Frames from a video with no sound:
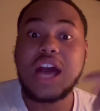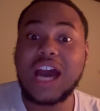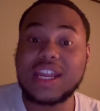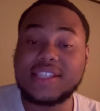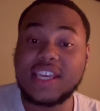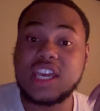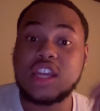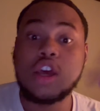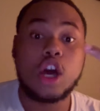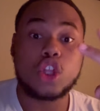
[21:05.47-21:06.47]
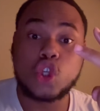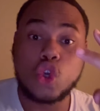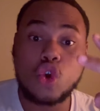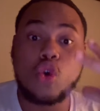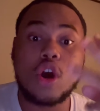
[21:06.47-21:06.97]
out of 10, a
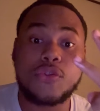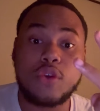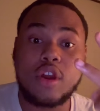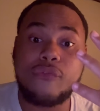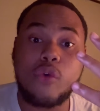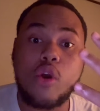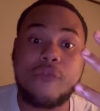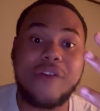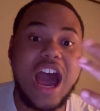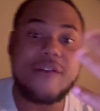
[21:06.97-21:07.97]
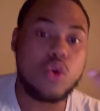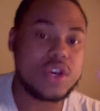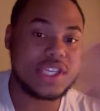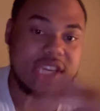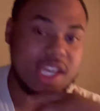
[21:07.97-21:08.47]
2, a 3, a 4, 5, or a
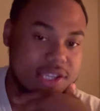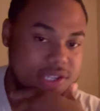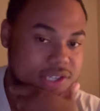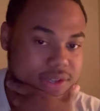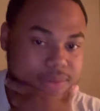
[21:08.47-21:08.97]
6.